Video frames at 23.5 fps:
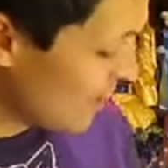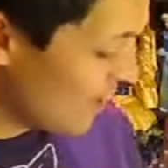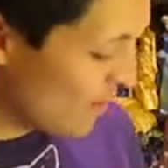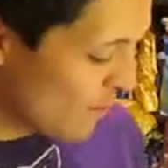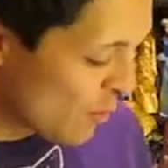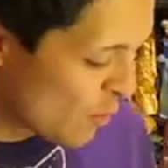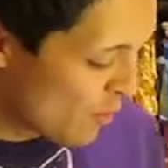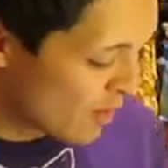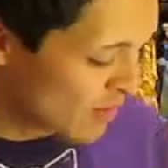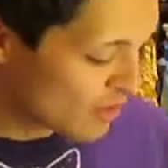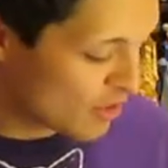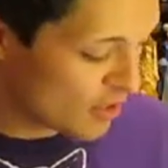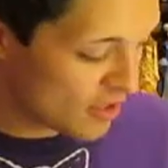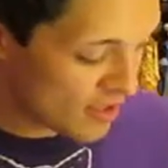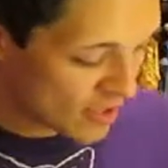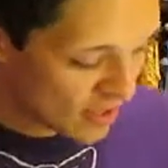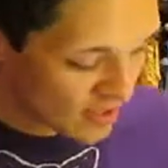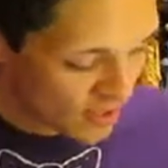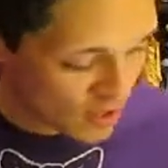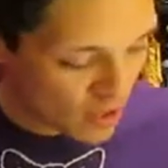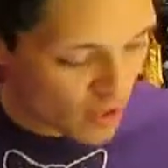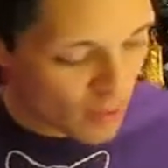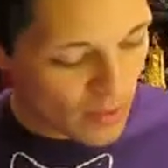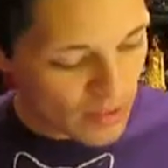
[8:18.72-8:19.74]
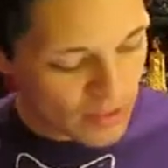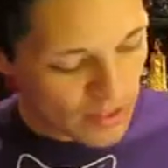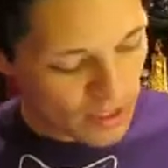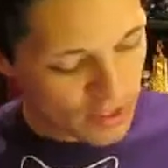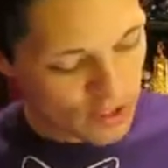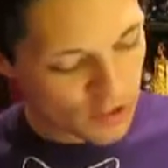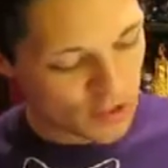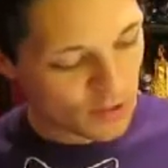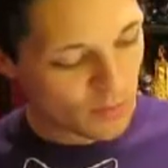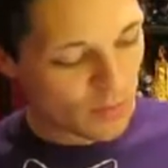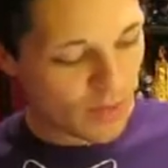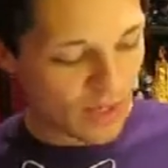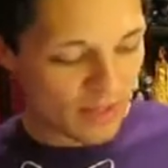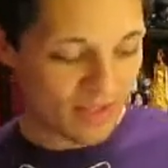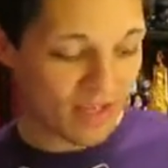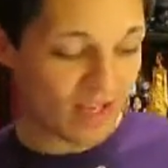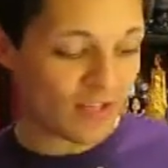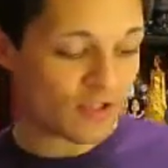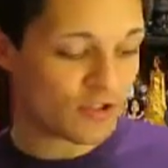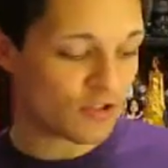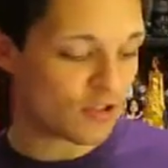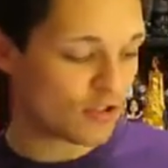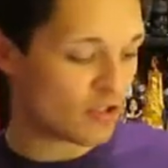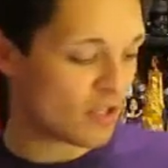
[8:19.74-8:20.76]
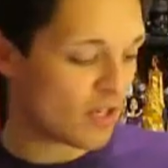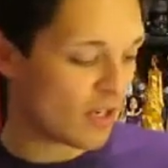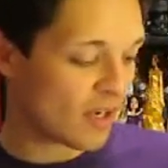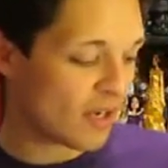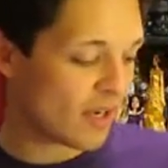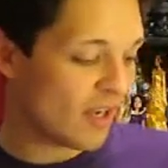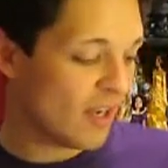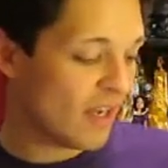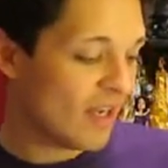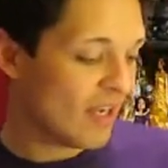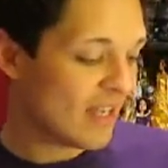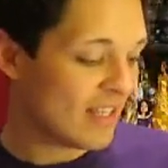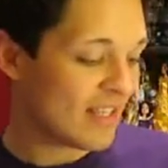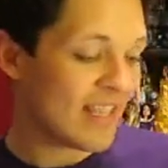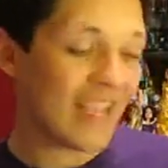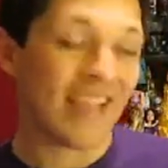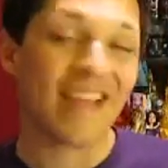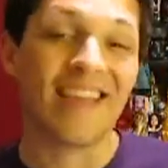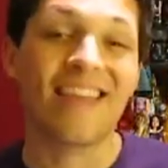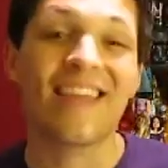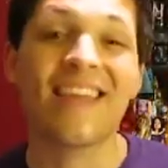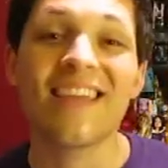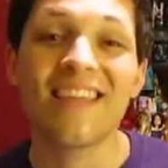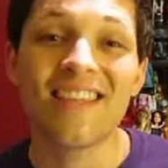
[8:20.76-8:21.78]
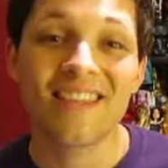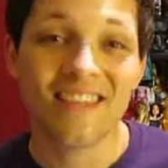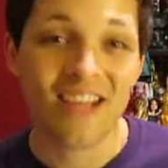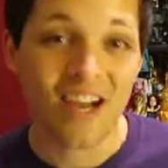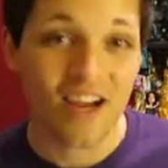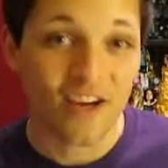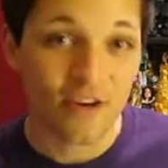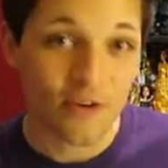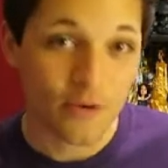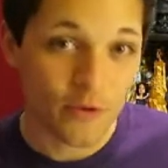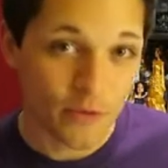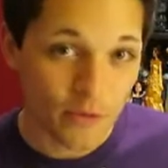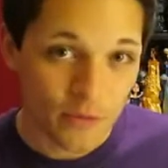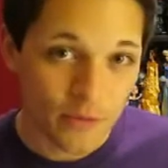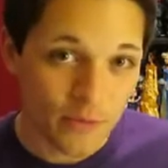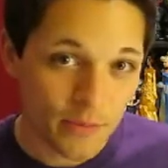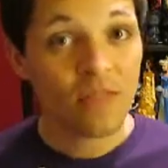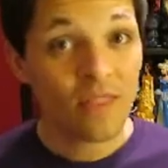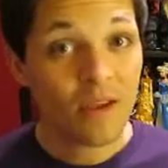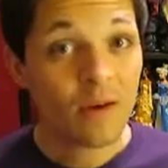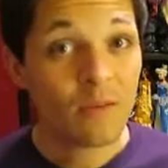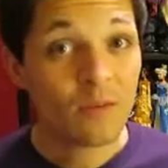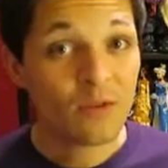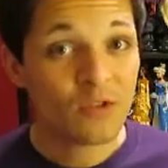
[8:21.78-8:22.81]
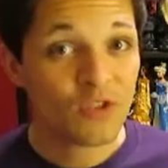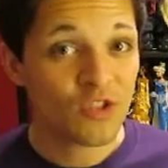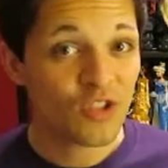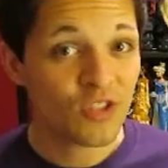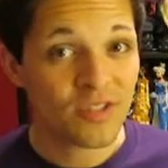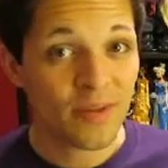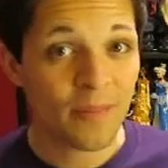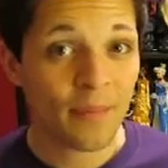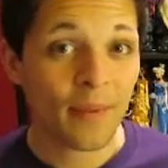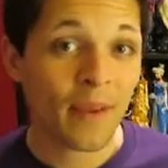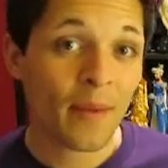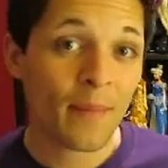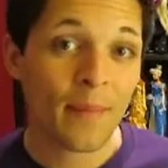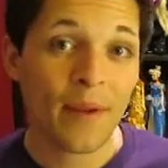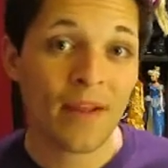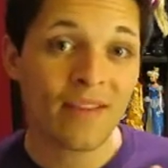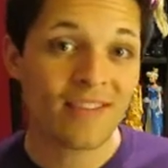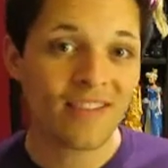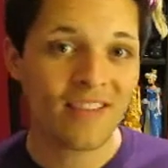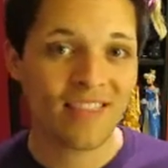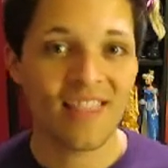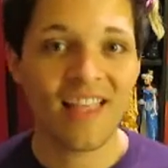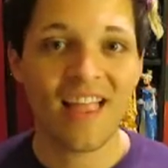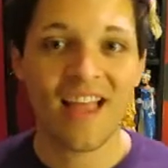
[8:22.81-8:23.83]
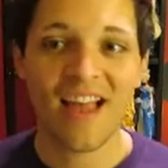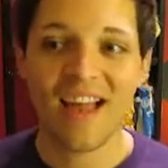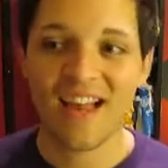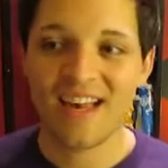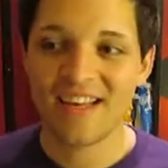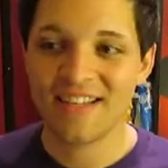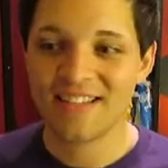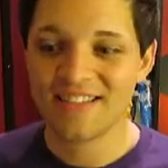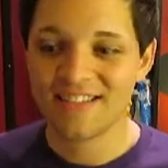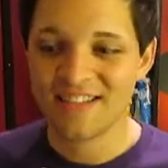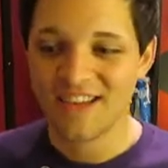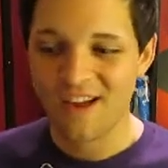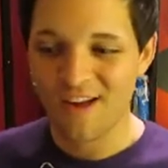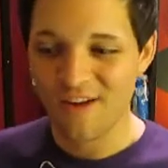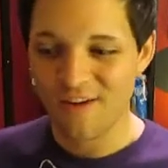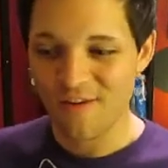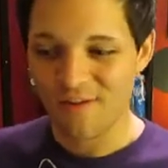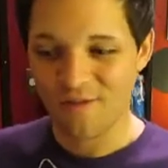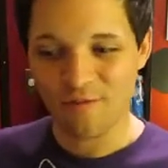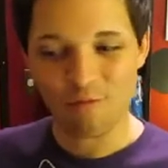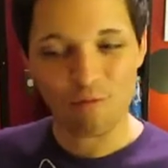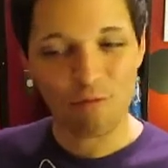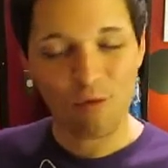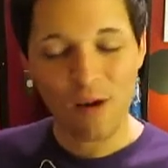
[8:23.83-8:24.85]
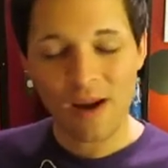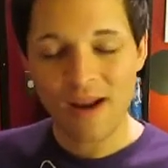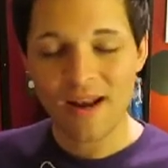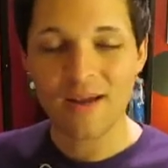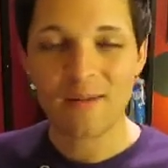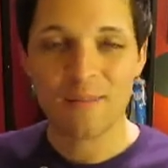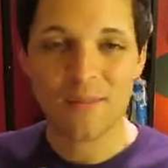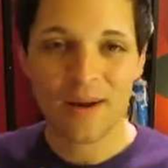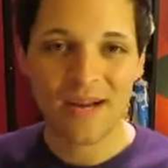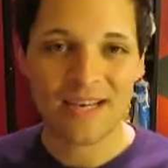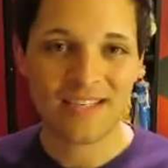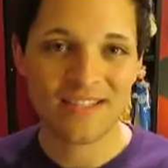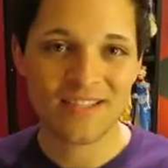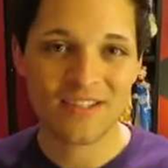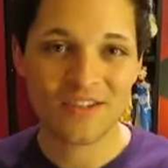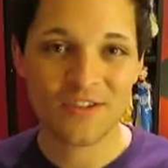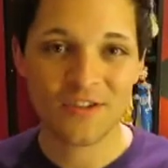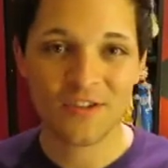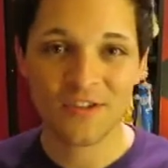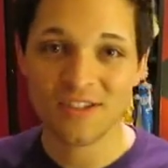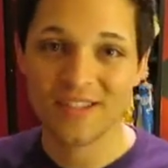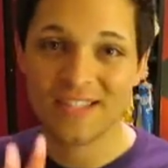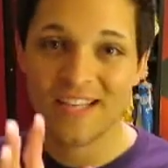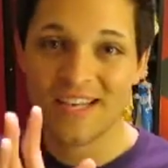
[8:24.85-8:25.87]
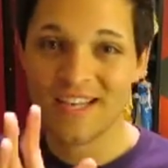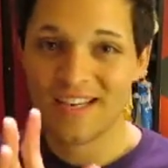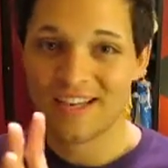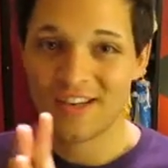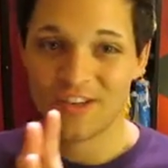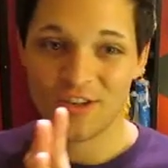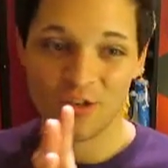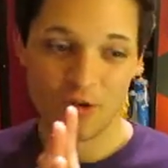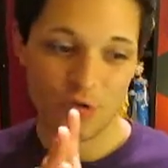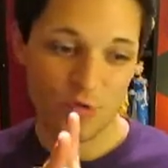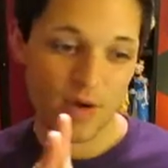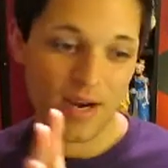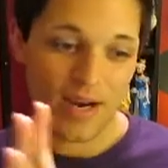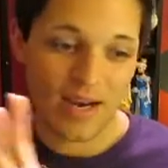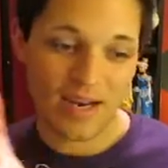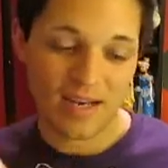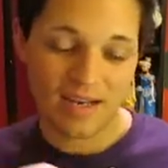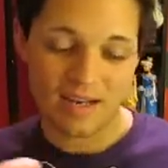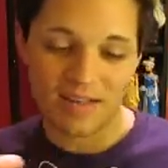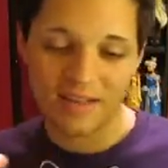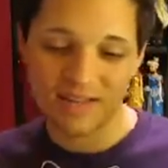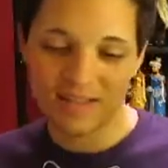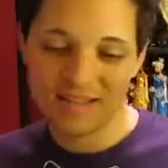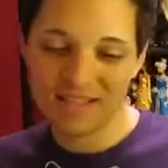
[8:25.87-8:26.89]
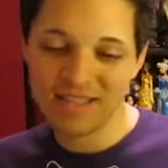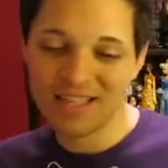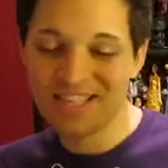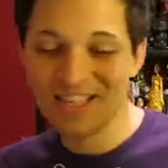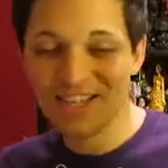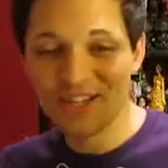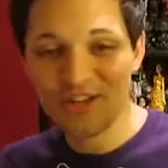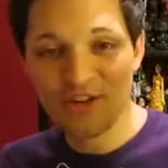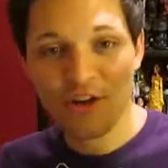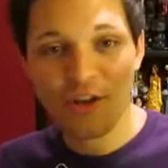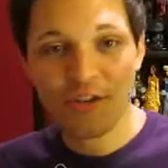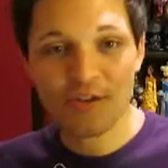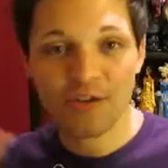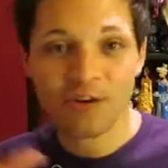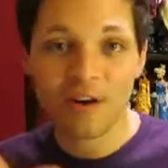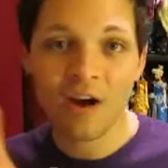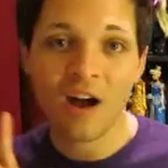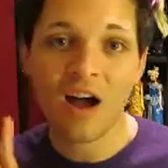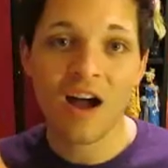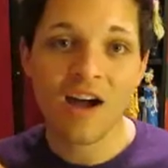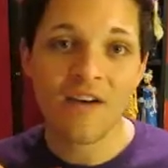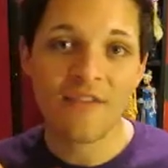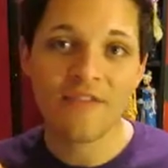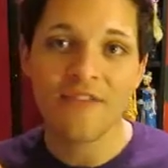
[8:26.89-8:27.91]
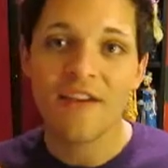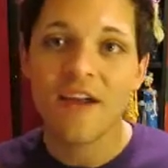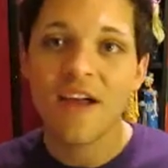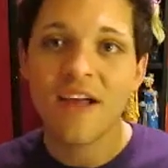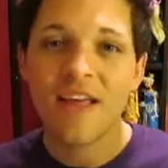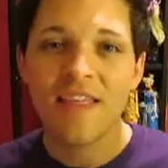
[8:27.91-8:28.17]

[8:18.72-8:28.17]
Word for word: Kimi wa jitensha wa tashi wa densha de Kitaku. There was just something about the lines of riding a bicycle and taking a train and seeing each other off